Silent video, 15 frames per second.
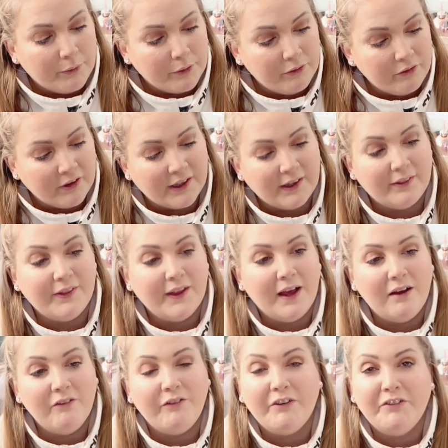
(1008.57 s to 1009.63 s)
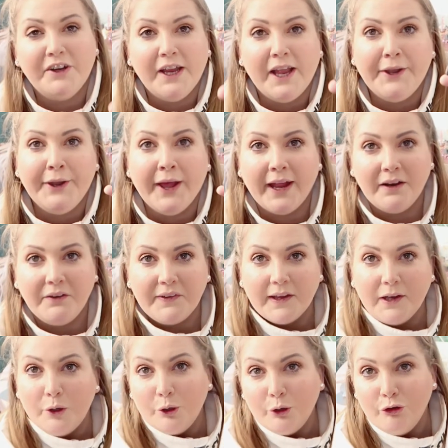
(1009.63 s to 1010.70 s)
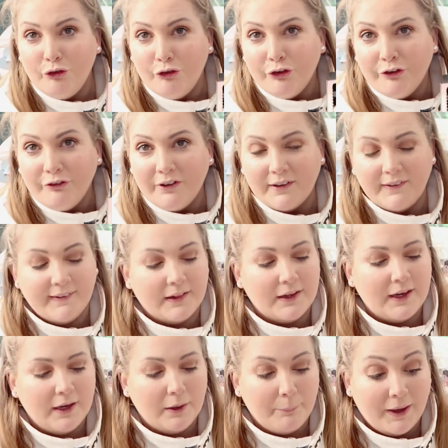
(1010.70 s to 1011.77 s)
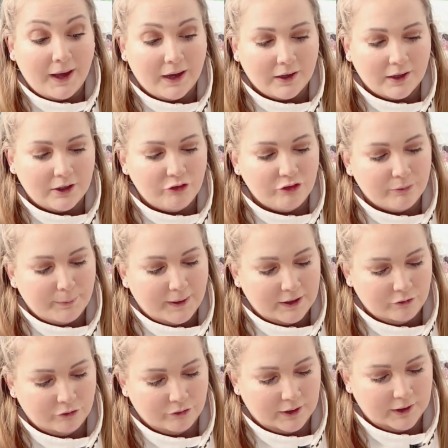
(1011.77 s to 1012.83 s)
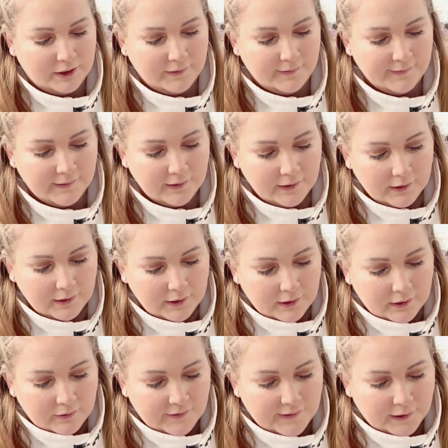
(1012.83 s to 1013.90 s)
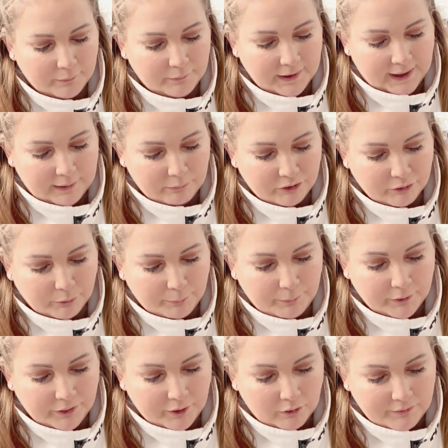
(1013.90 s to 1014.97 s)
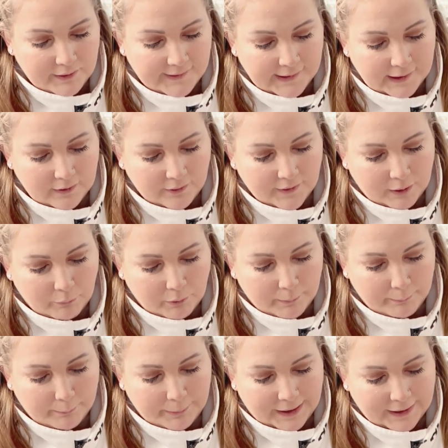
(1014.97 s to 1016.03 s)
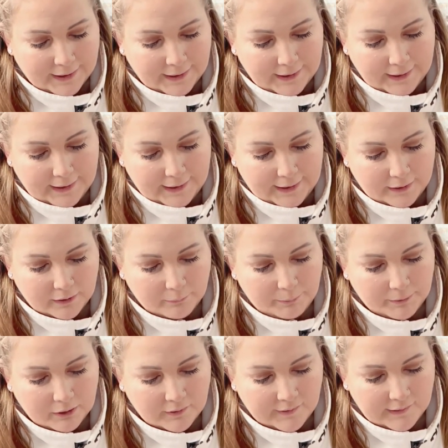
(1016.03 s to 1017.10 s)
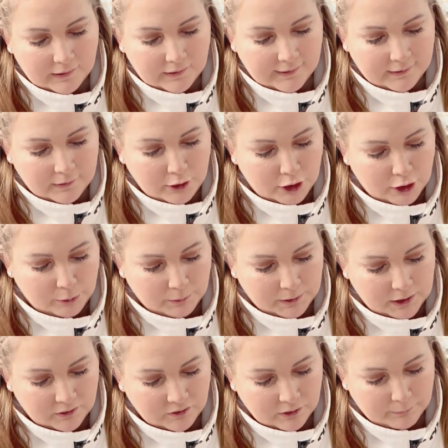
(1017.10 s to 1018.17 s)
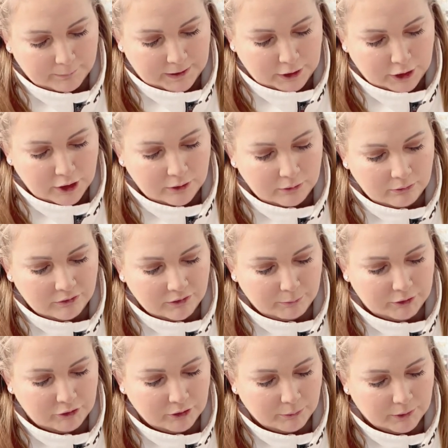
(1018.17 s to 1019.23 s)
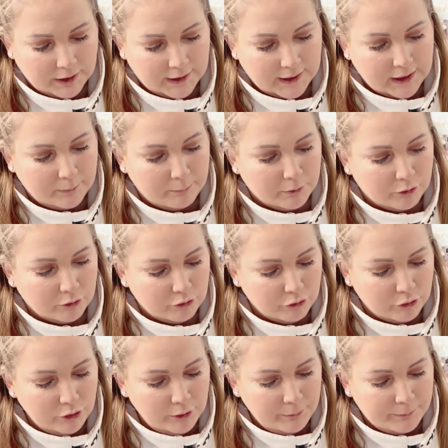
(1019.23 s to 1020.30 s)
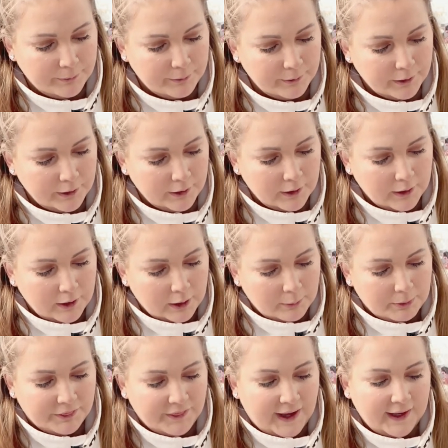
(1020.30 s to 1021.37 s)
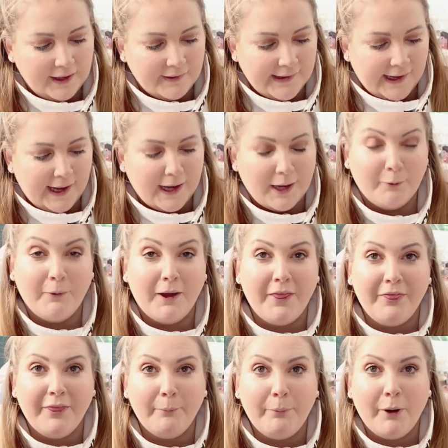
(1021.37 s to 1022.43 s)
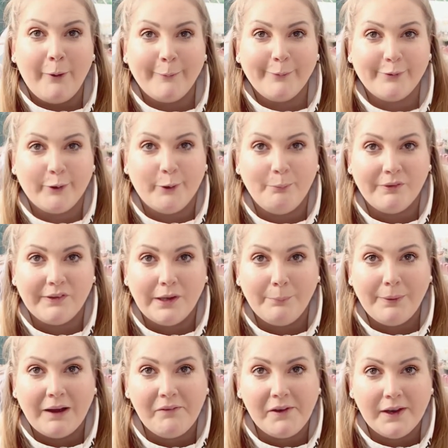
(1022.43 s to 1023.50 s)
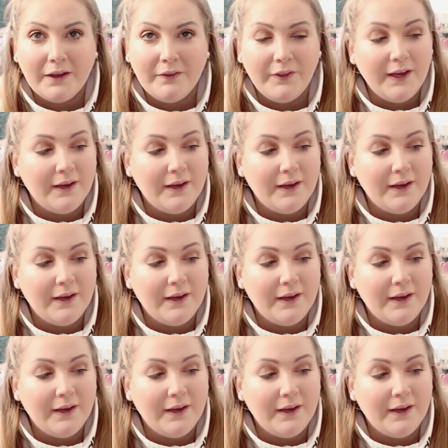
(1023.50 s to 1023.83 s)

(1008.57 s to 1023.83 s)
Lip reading: But they are very nice and luxuriously packaged batteries. So yeah, so we'll put obviously that one back in because it's new and it's not being used and we don't want to get it muddled up. But that is how the box comes. And apparently